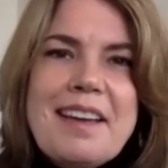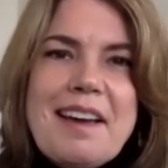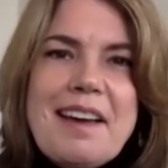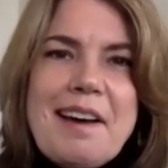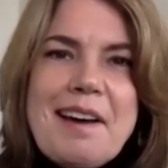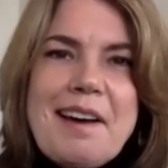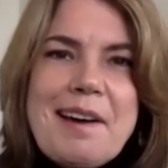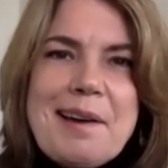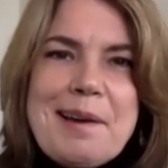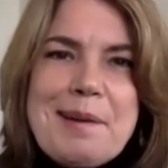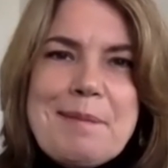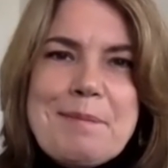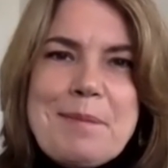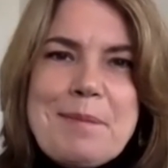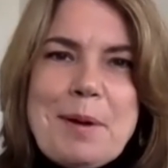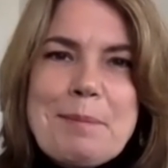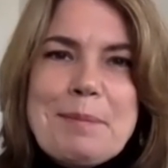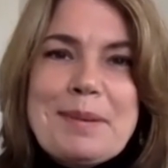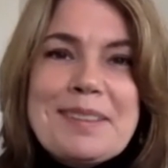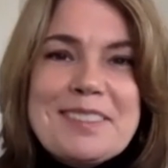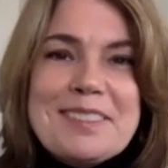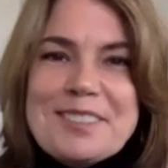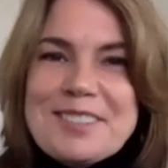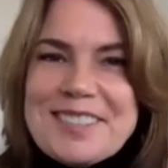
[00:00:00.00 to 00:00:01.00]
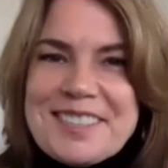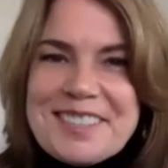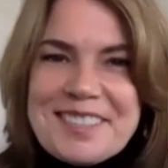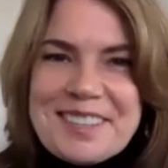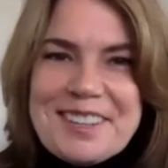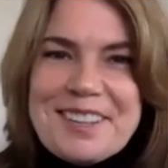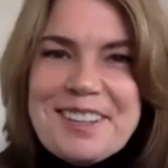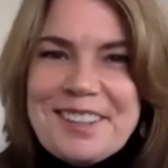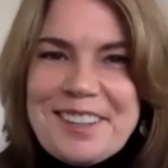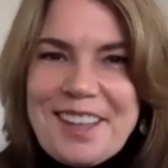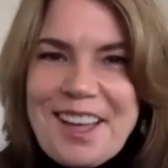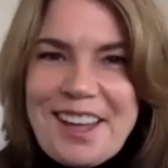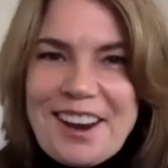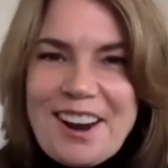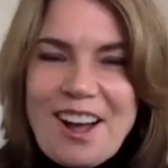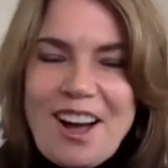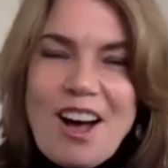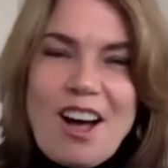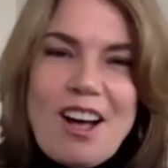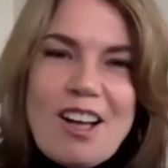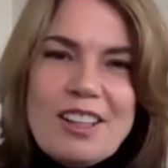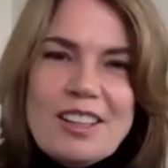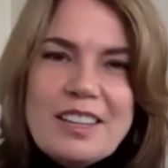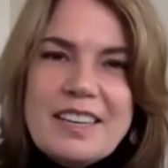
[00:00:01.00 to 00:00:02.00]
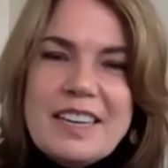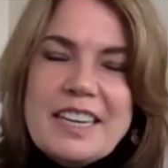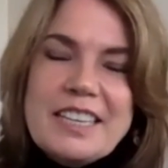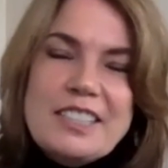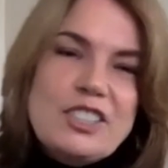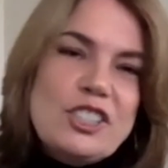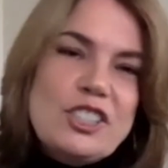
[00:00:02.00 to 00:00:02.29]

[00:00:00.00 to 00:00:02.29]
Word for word: um, but there's still a lot of holiday